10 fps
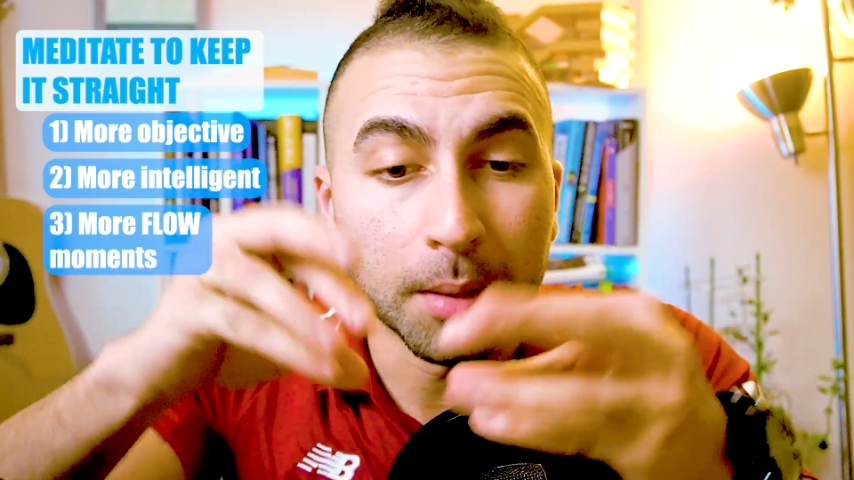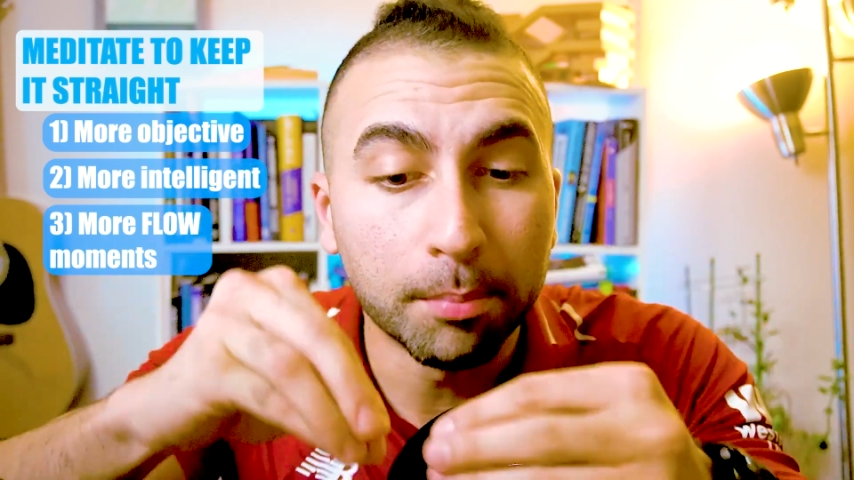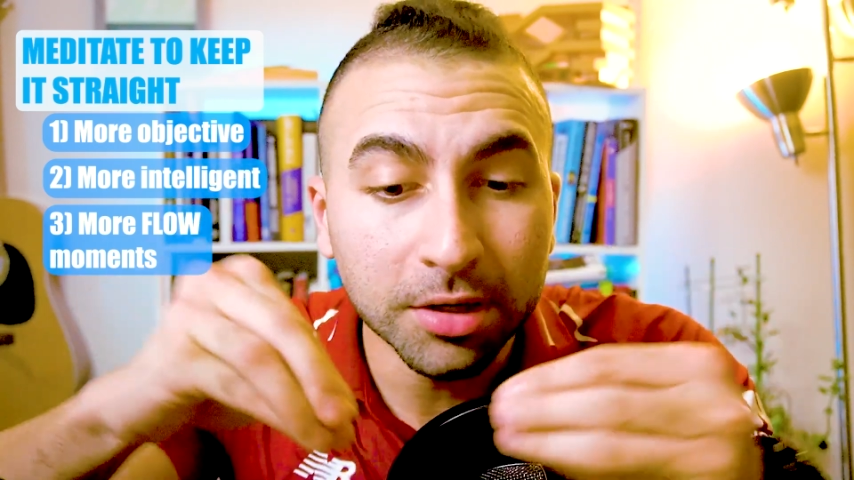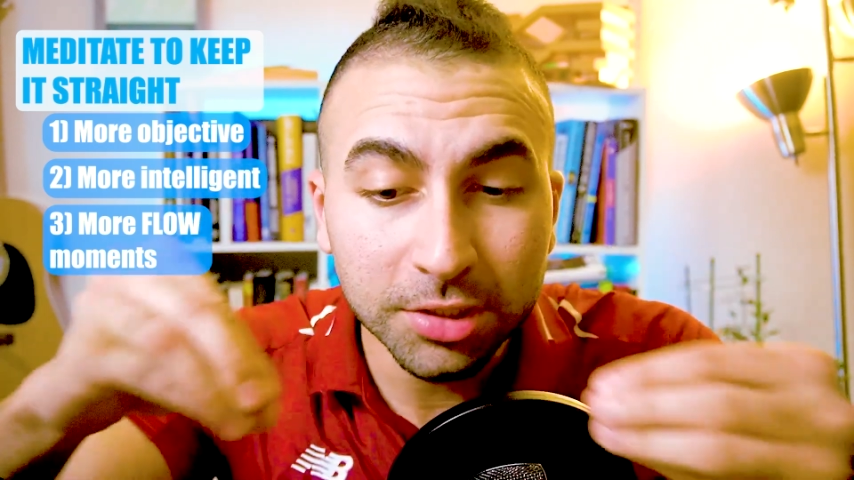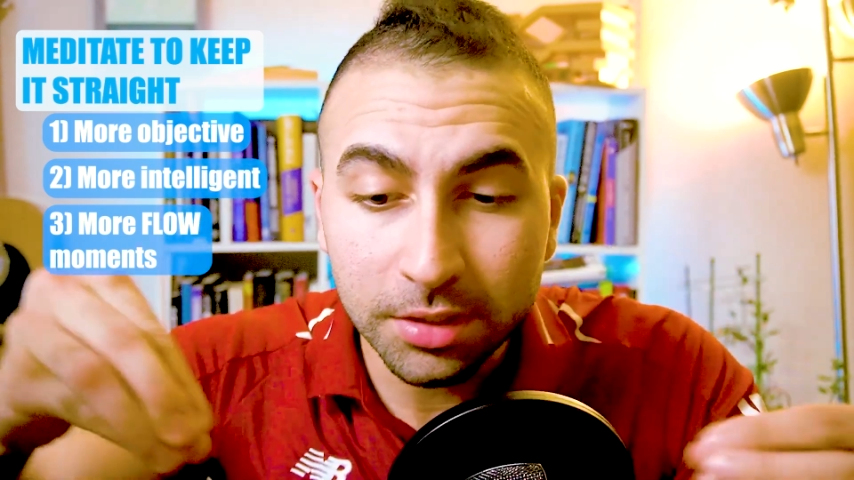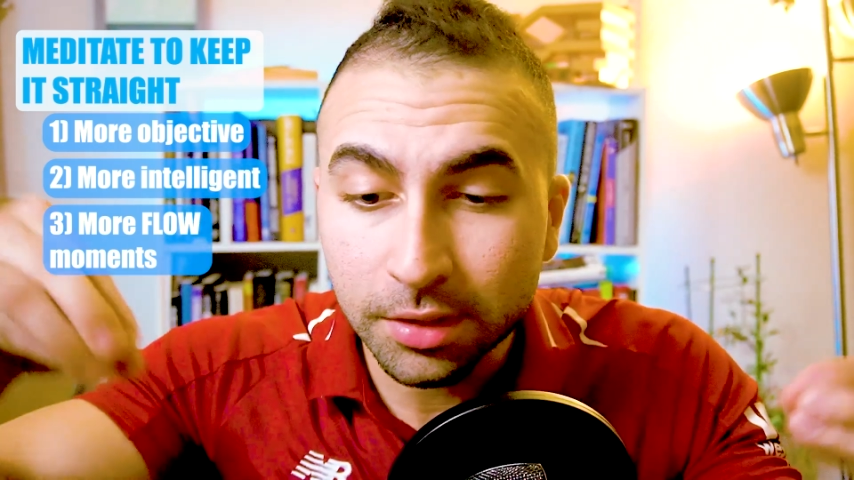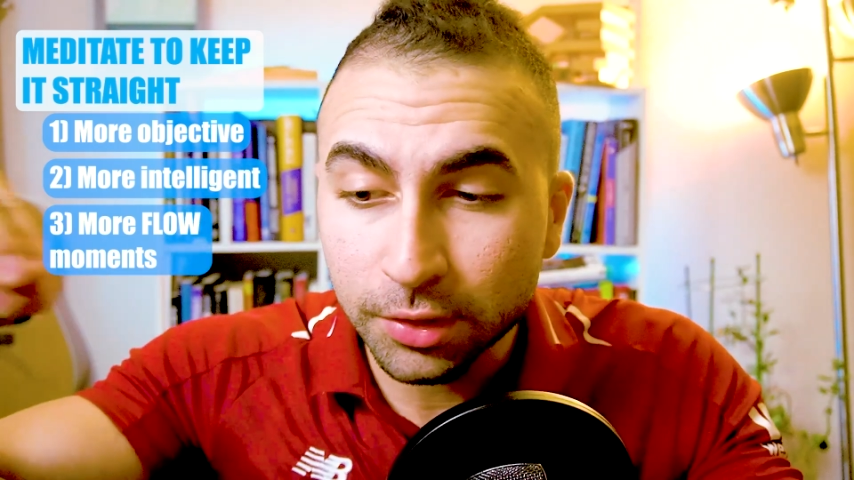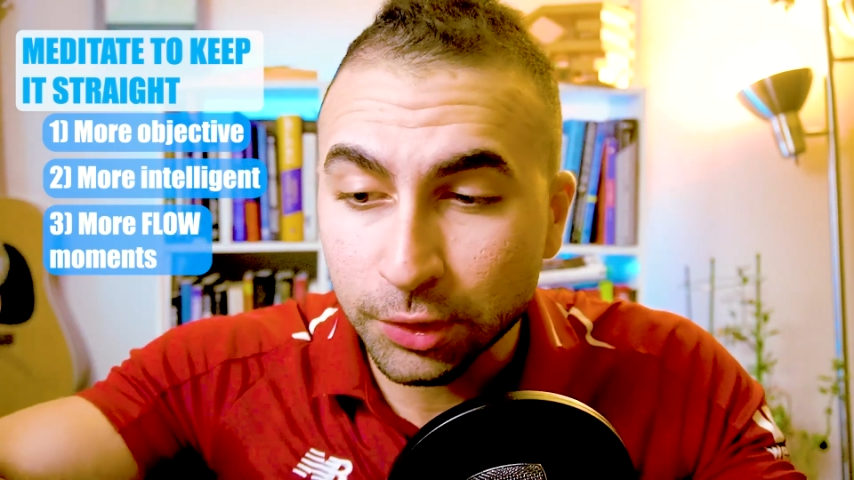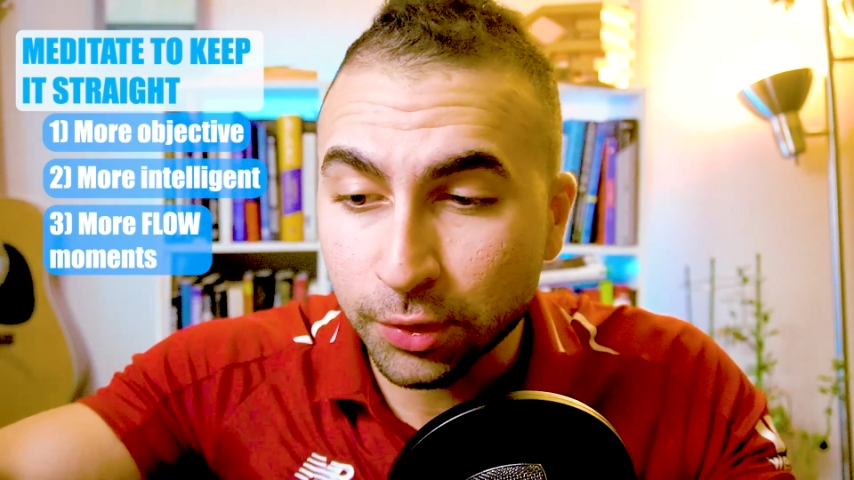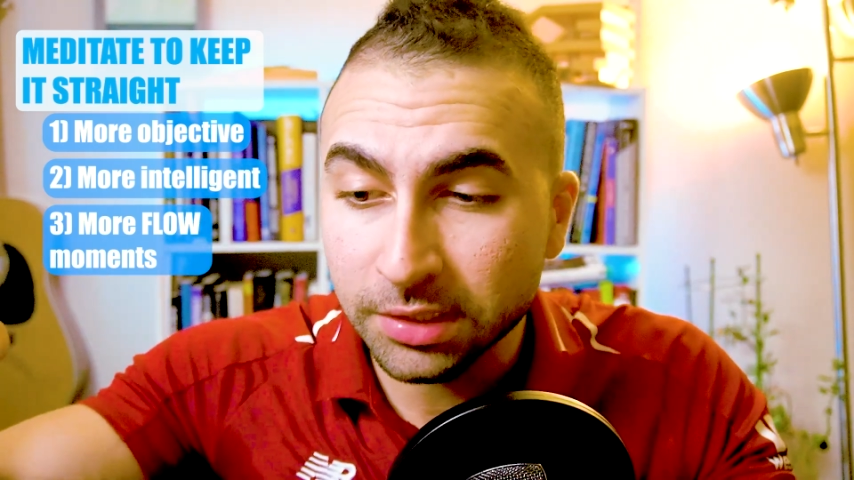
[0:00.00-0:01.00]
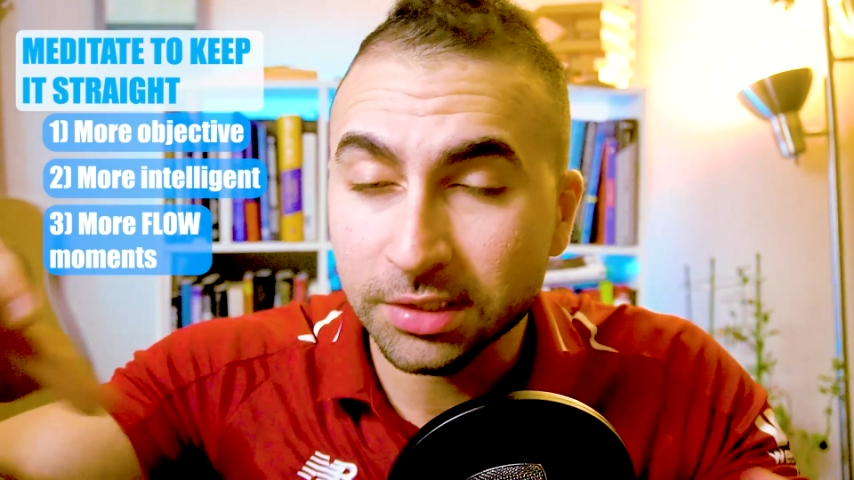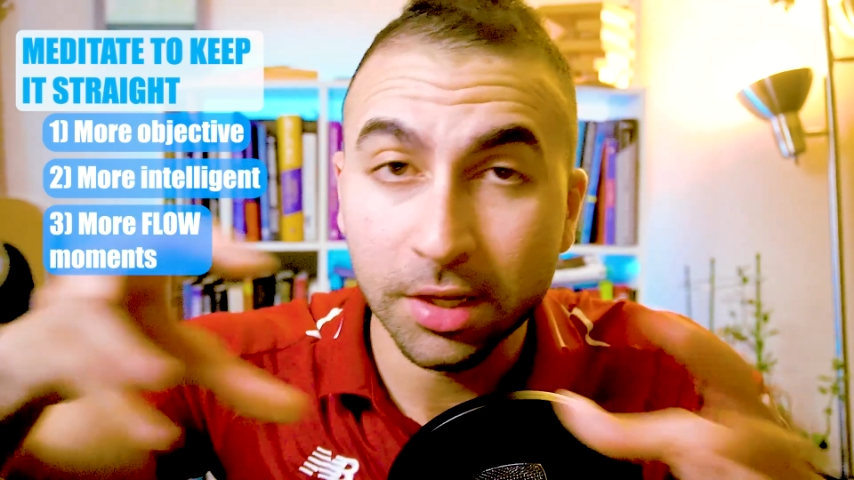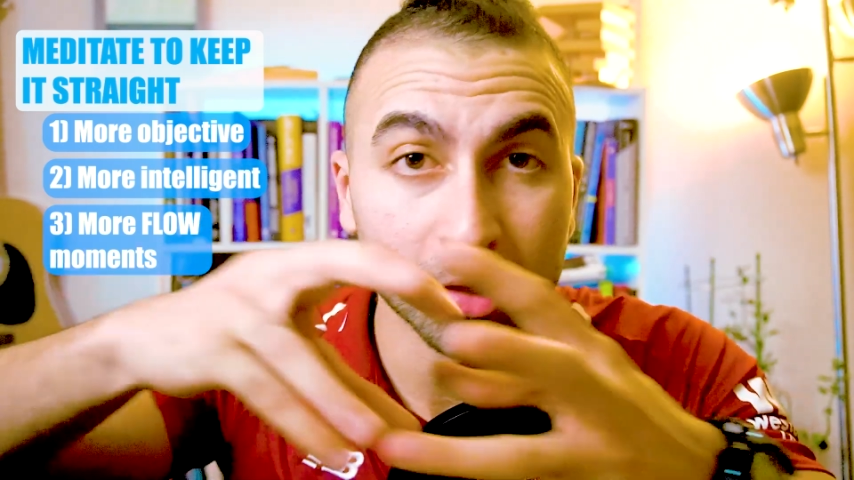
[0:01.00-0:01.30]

a bunch of little units